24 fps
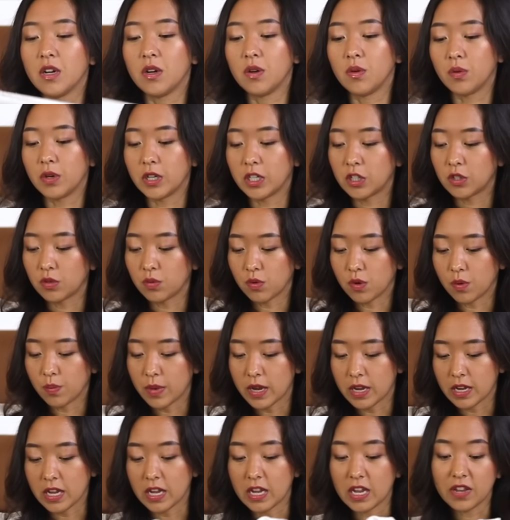which will
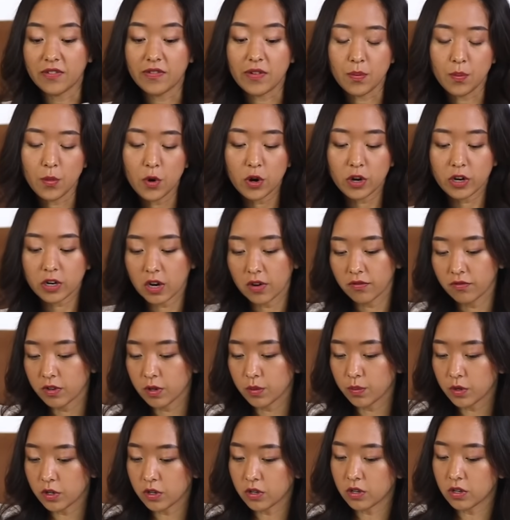make it even more
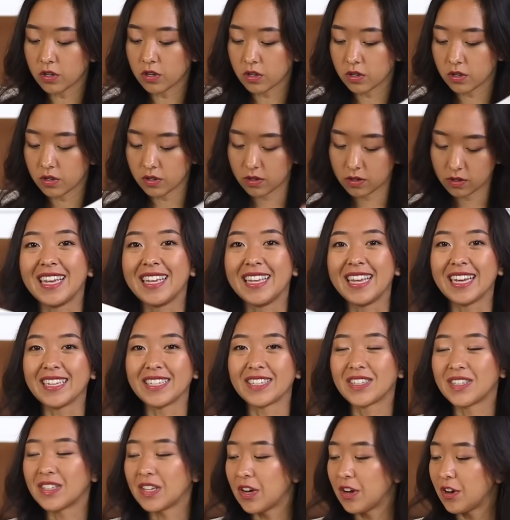comfortable.
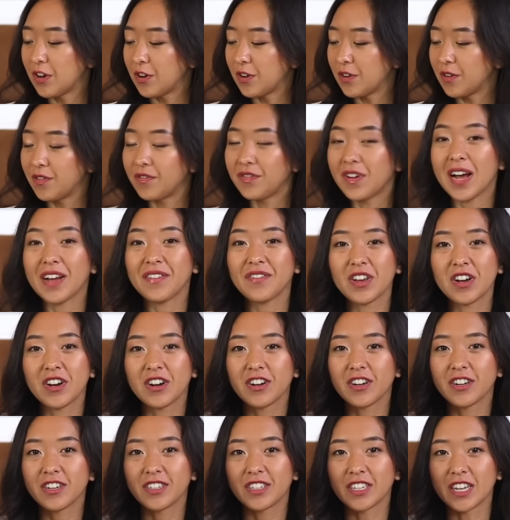Yes, so 5
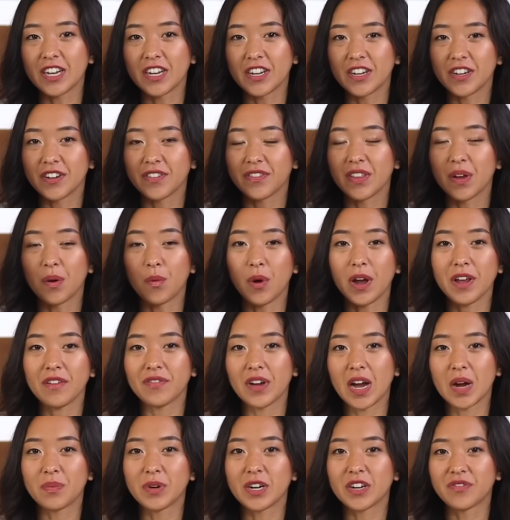yards of white
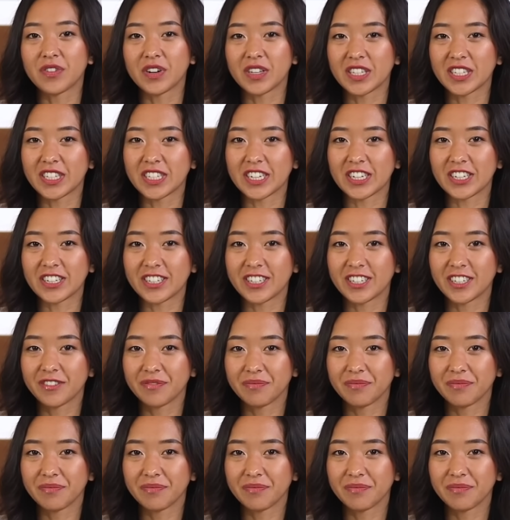fabric for the skirt.